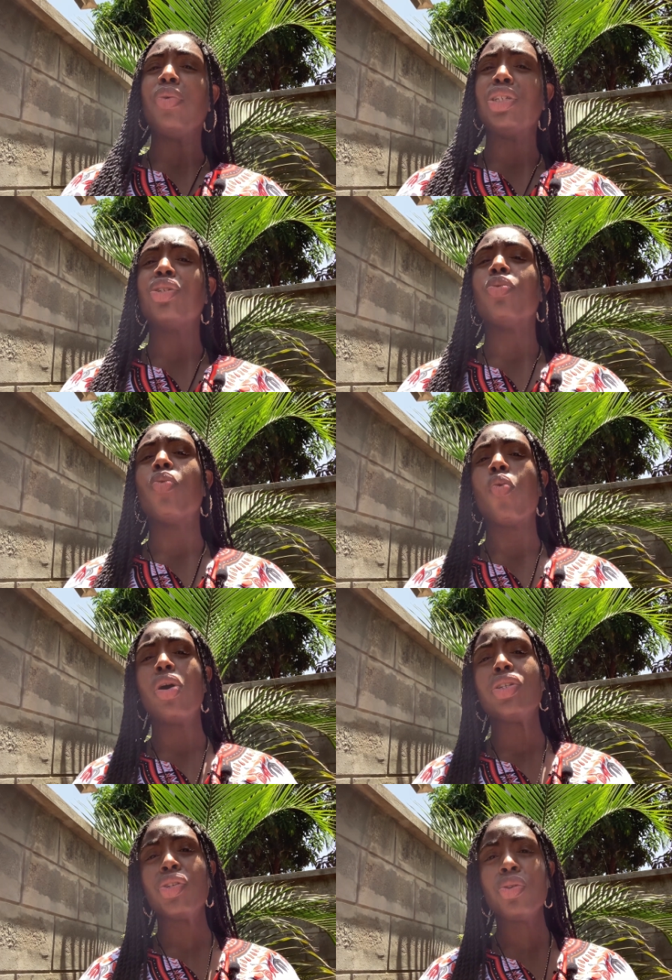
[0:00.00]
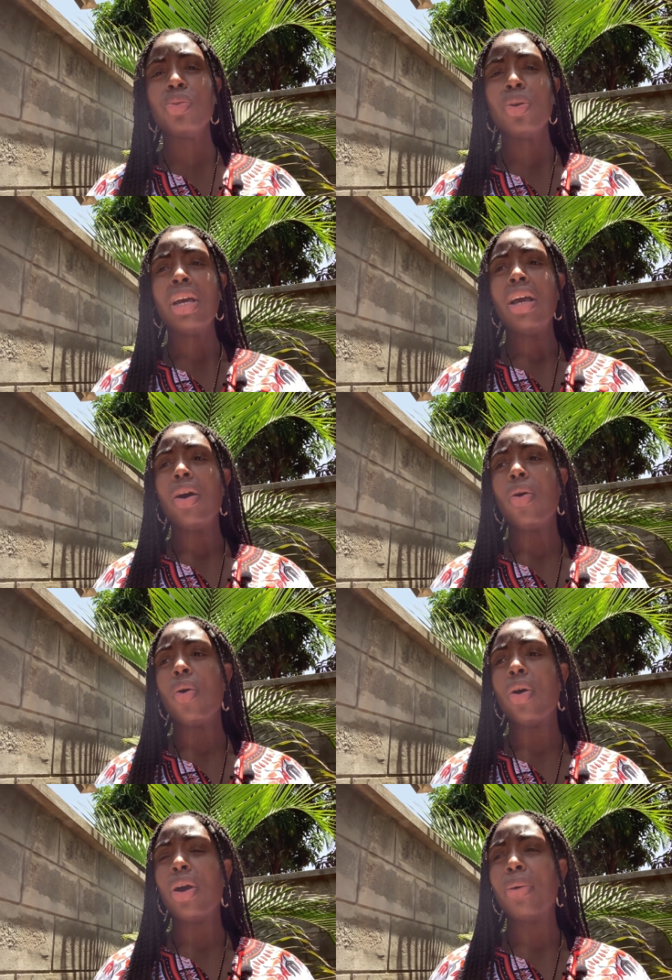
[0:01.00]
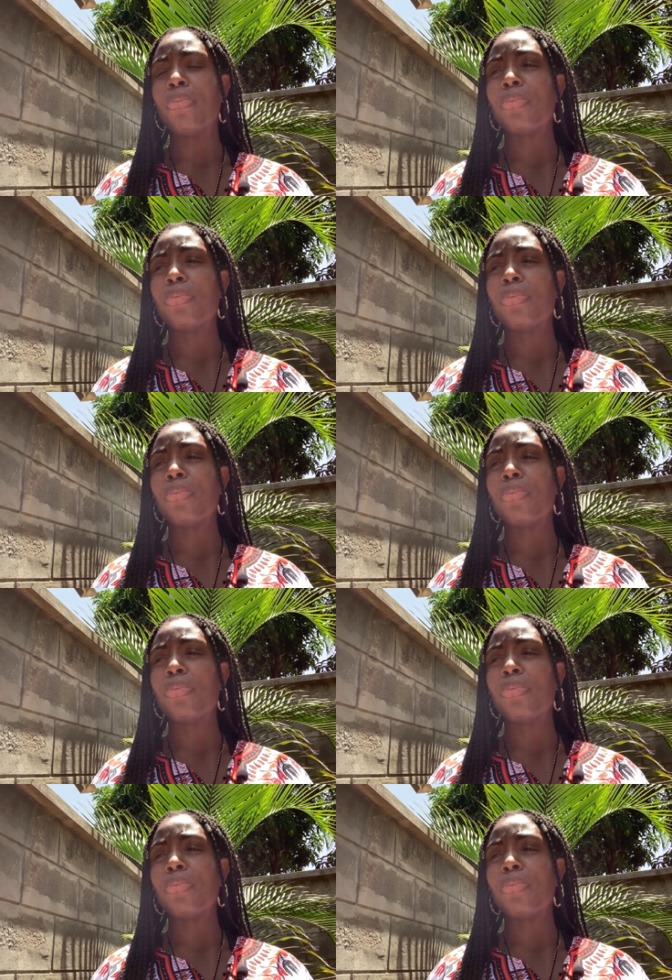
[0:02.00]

which you would want to or